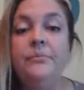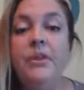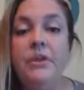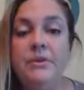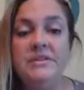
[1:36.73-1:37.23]

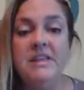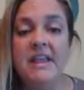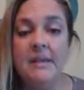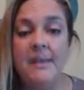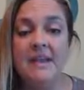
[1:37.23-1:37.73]
You can say
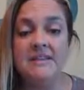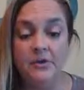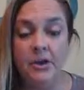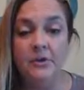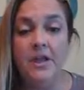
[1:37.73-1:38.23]
get back
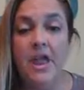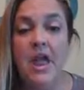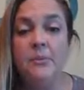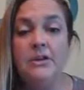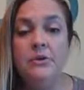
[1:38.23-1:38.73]
0,
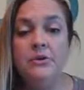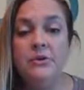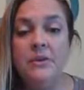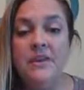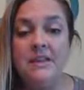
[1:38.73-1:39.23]
and when you
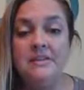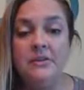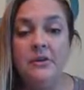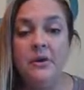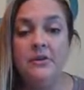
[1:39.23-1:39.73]
ignore that
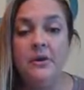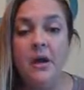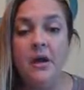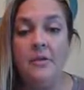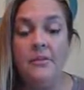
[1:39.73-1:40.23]
0
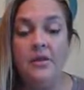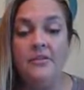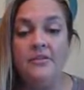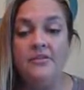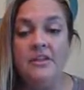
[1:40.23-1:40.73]
on
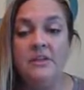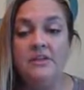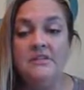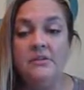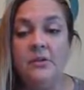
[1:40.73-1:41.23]
the 50
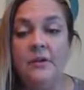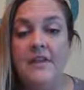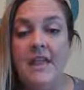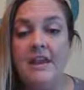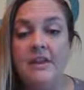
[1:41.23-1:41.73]
and the 0 on
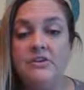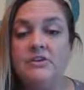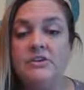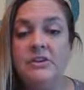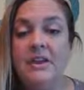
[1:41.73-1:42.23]
the 80, you're
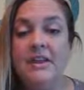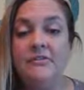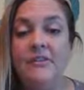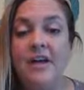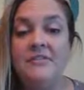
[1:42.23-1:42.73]
just looking
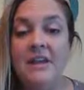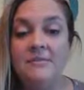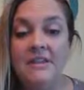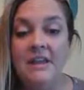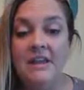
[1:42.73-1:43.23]
at 5
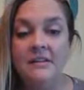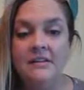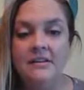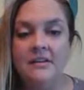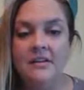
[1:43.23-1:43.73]
times 8.
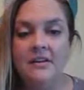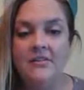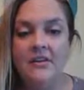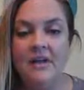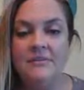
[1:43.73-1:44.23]

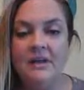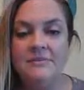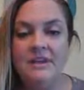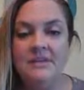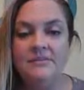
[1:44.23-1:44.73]
5
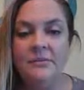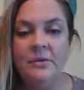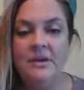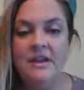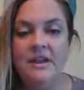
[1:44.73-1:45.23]
times 8 is
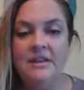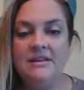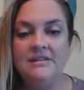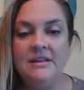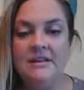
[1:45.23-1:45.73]

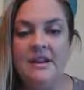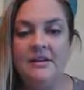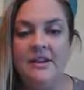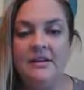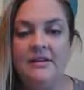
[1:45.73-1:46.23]
40. See it
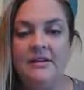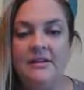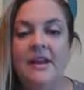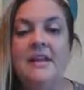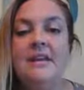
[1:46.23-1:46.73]
down there?
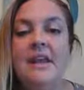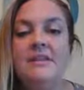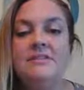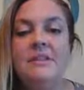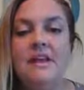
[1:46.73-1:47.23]
Now
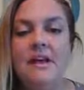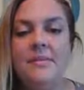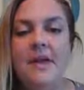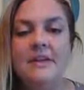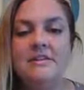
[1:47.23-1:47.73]
you say,
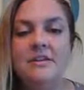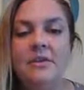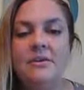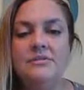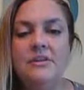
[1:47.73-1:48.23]
come back
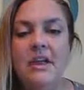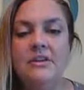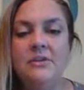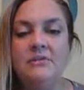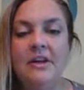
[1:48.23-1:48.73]
zeros,
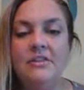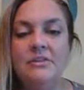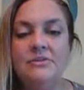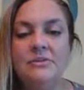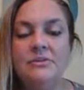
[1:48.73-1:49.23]
and you invite
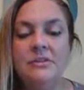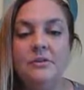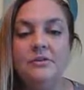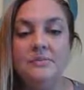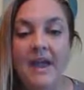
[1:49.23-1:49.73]
those two
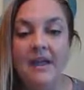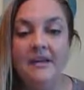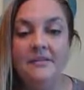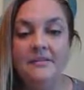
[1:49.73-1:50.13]
zeros back.